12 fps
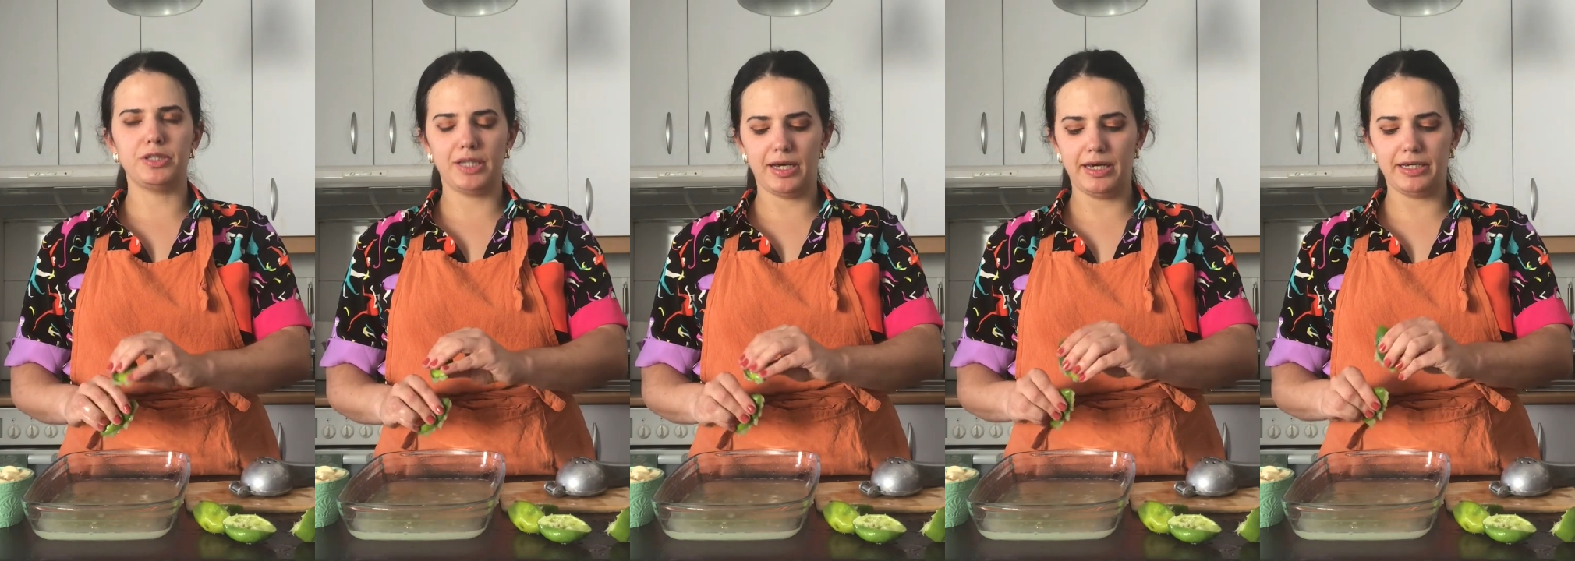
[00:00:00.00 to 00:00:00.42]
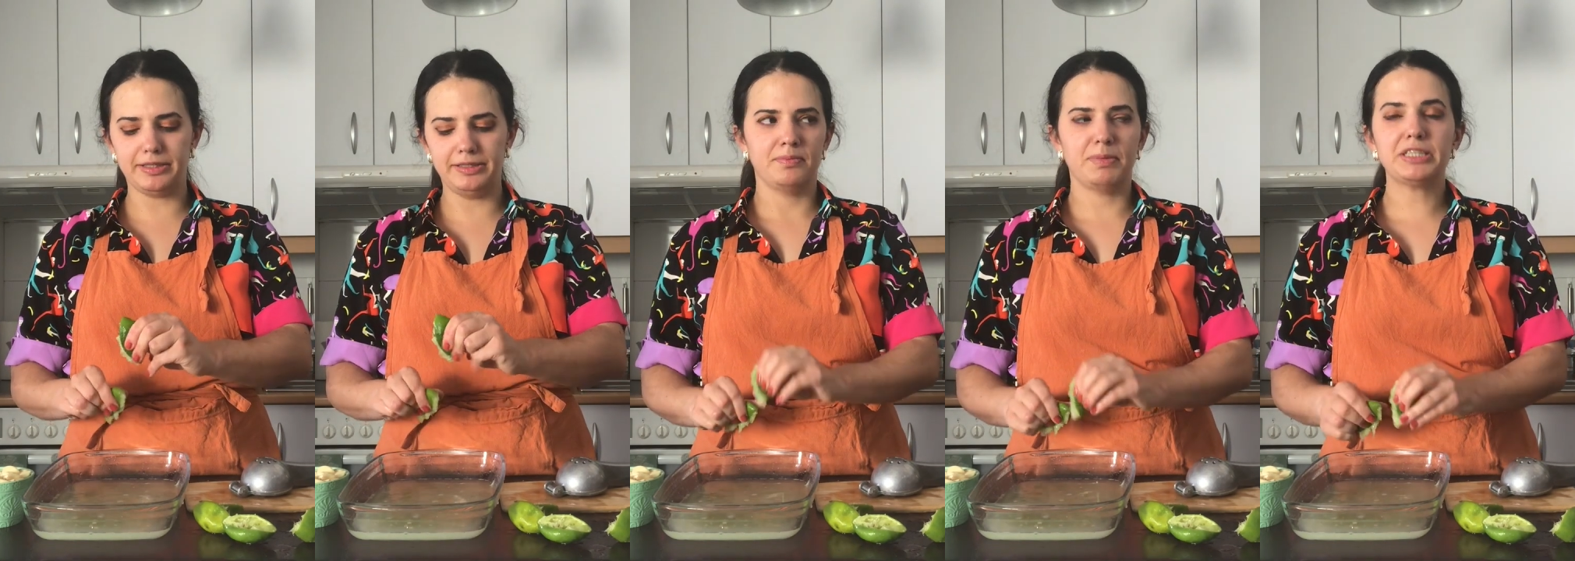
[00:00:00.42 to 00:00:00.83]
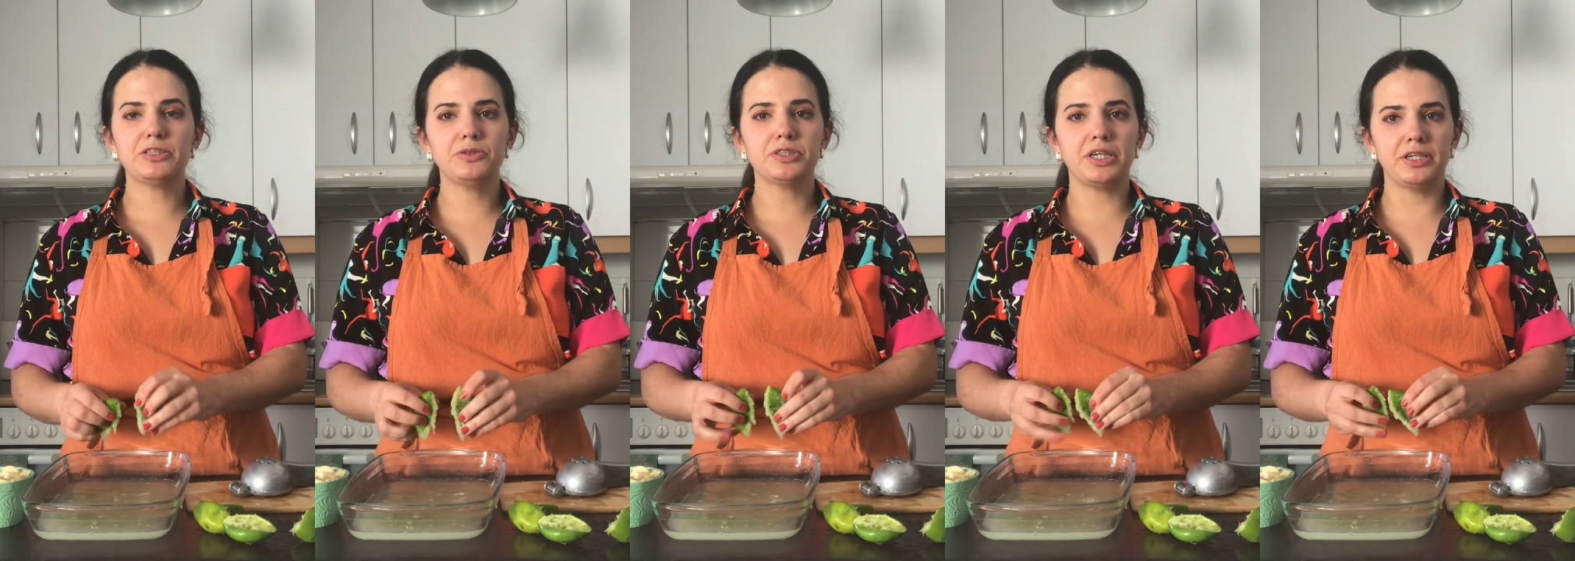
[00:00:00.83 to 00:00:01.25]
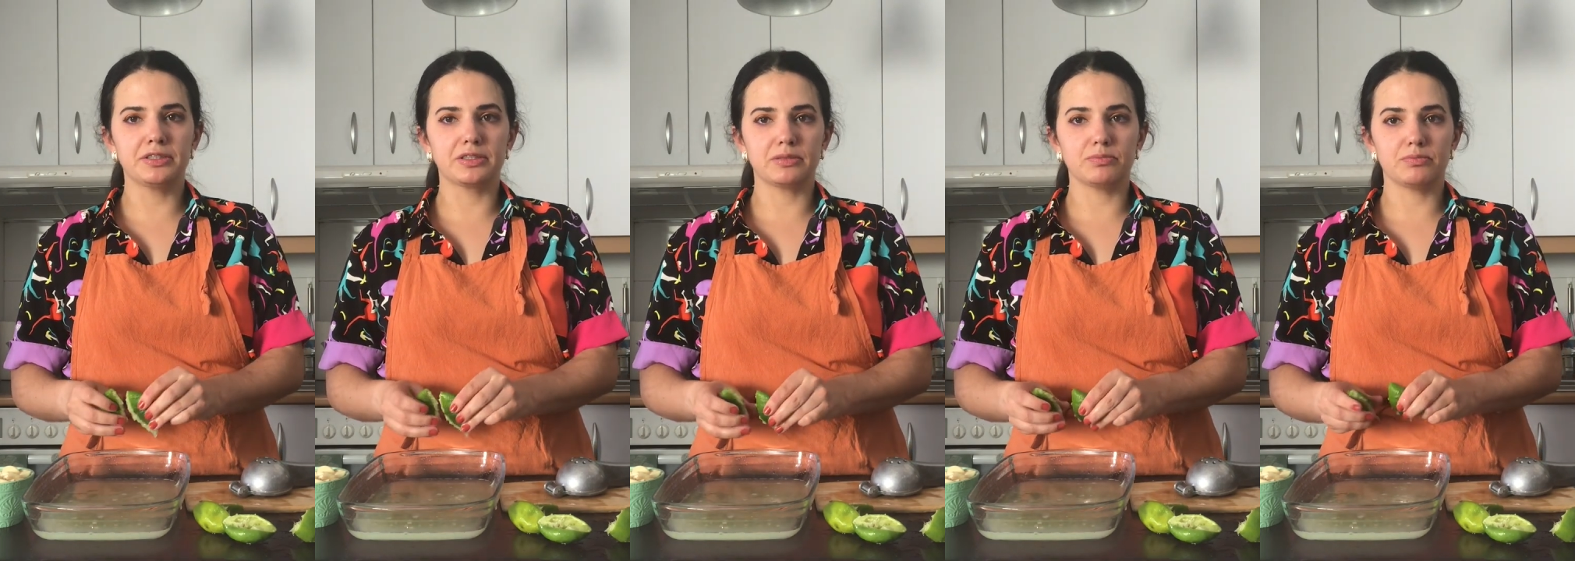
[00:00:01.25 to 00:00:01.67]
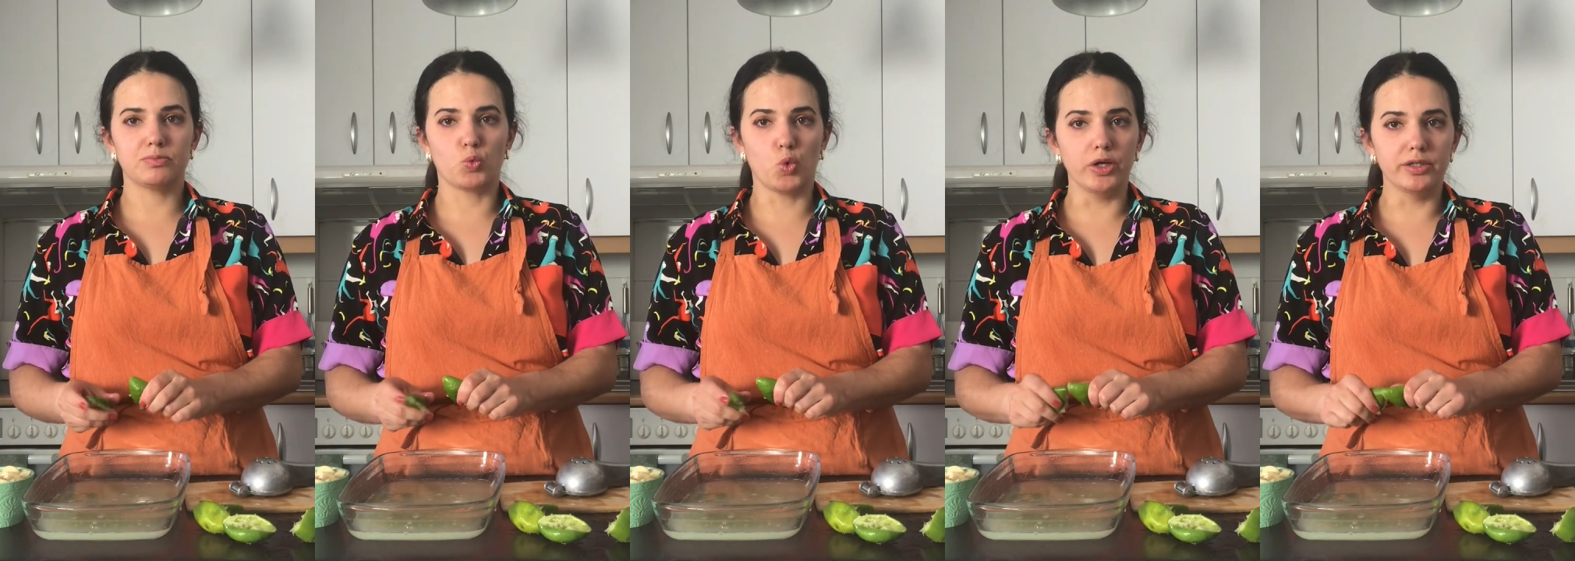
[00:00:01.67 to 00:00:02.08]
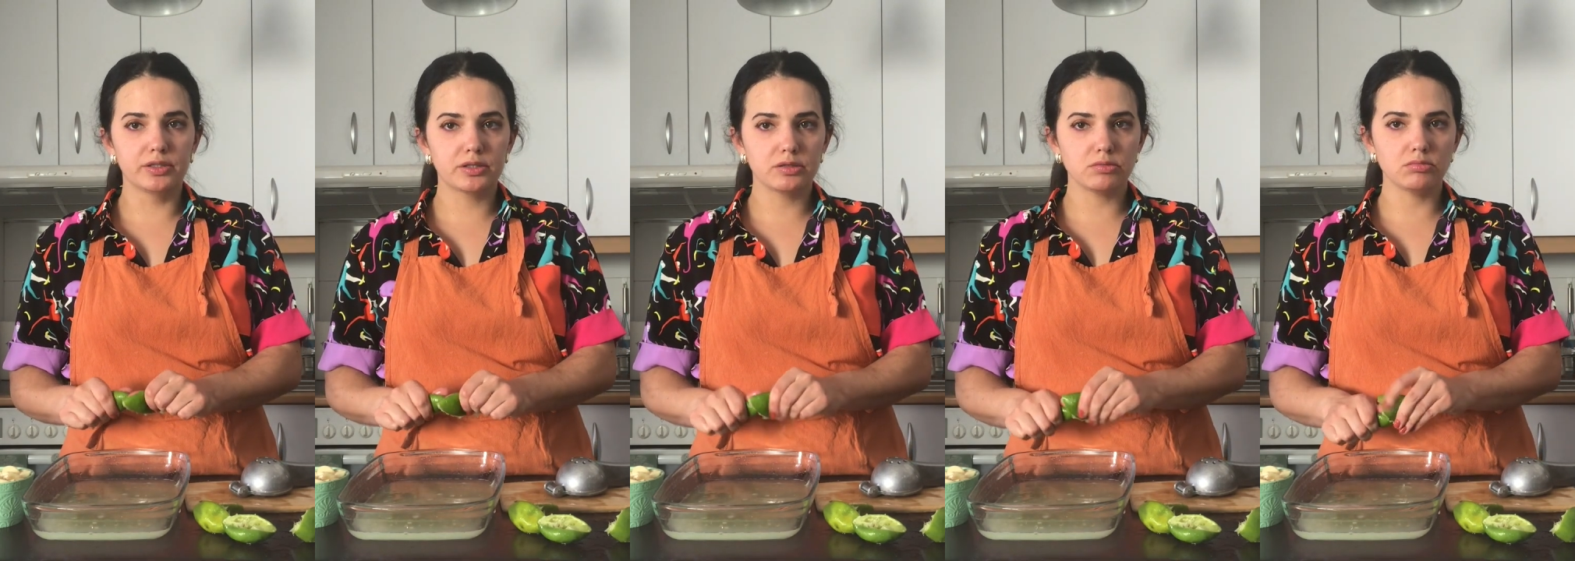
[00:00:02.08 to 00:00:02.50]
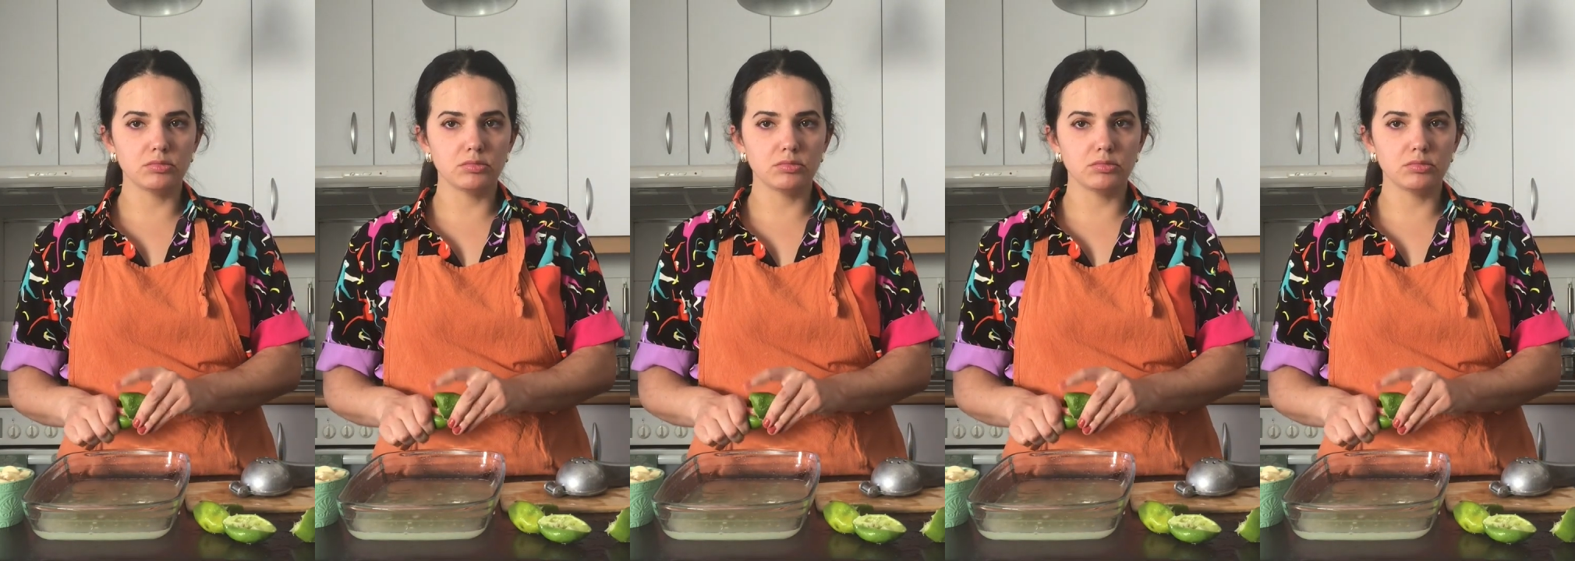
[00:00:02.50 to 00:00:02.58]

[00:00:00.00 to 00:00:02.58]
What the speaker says: Like, Mexico City is woods.